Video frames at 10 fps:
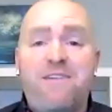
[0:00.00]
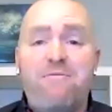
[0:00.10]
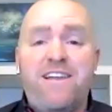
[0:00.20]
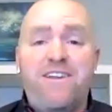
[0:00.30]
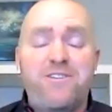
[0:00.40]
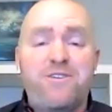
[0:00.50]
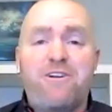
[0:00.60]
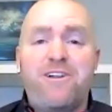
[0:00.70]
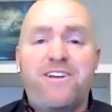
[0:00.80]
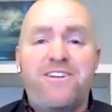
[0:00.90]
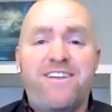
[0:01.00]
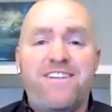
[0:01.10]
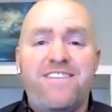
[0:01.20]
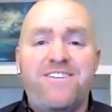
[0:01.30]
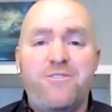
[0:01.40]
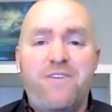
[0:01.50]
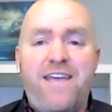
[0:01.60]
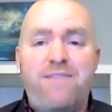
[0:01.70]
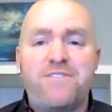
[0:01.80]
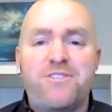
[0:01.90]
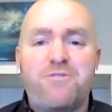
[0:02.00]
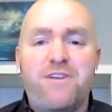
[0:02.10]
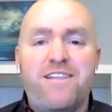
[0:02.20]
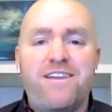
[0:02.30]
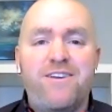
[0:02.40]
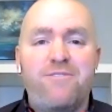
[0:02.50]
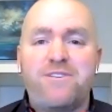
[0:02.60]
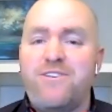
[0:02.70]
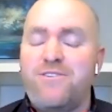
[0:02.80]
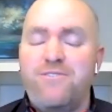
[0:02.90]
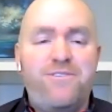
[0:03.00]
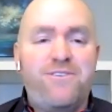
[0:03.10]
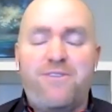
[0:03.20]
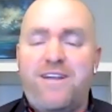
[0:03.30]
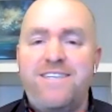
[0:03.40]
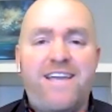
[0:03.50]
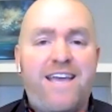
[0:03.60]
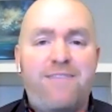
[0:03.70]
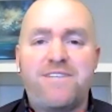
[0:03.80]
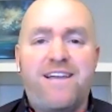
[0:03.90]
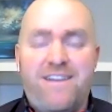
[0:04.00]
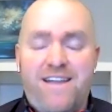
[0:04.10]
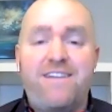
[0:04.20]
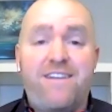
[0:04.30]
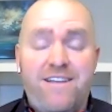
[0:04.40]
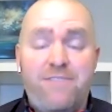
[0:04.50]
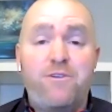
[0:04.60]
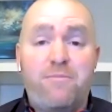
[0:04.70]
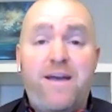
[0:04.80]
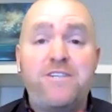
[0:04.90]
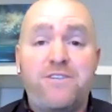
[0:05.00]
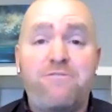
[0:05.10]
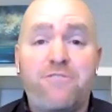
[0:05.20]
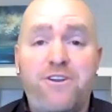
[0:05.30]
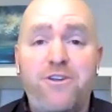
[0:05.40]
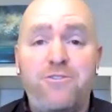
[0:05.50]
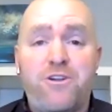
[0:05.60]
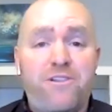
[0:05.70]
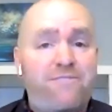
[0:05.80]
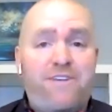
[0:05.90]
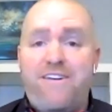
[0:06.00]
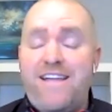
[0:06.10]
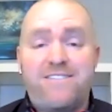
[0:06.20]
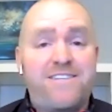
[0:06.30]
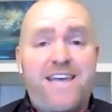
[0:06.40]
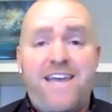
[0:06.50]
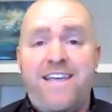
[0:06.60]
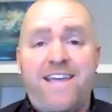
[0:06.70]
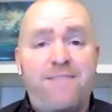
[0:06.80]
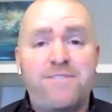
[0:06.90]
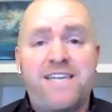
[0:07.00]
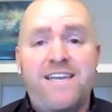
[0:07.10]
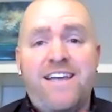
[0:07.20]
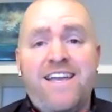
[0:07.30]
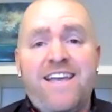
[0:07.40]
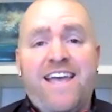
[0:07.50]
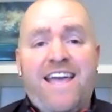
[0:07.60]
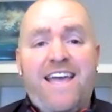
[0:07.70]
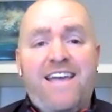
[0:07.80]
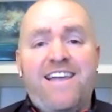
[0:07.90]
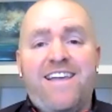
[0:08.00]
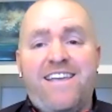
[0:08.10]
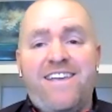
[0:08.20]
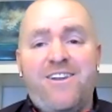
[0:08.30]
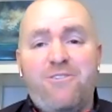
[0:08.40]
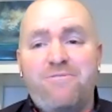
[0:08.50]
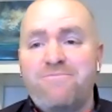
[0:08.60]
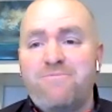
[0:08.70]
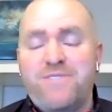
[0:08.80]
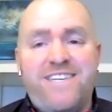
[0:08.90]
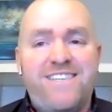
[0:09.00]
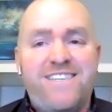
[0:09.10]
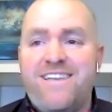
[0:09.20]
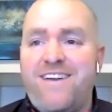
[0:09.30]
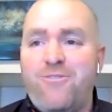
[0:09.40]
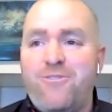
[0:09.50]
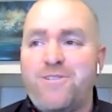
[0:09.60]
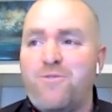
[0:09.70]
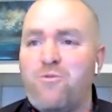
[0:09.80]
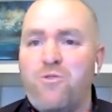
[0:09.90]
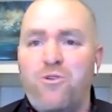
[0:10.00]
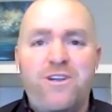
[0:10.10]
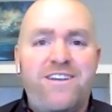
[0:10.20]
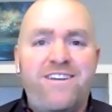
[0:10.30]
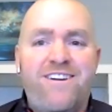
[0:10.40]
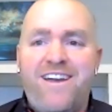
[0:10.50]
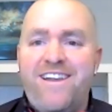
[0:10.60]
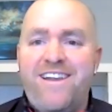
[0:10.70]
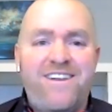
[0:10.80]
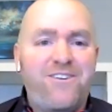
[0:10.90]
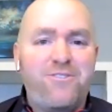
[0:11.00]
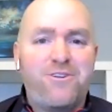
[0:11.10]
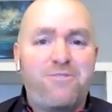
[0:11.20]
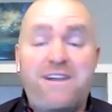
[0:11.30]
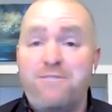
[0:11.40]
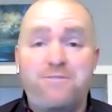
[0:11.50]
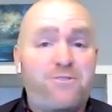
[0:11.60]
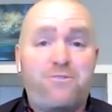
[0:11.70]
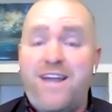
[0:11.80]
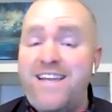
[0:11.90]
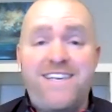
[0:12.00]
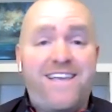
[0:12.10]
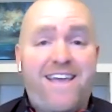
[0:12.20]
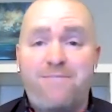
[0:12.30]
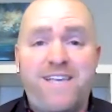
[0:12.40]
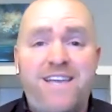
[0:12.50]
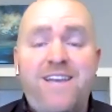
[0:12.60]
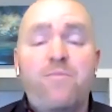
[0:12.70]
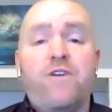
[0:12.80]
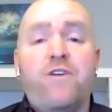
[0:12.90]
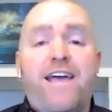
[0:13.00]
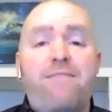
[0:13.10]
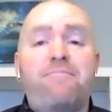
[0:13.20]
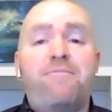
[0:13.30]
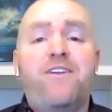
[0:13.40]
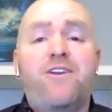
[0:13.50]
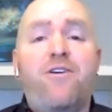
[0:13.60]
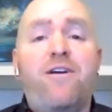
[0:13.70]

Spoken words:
alluded to earlier, the 2 games throughout the year were 2 crazy games, and I would imagine for a neutral, very entertaining games. Like, you know, 6 goals and 1 and 9 and another, whatever. It was crazy games. But you know,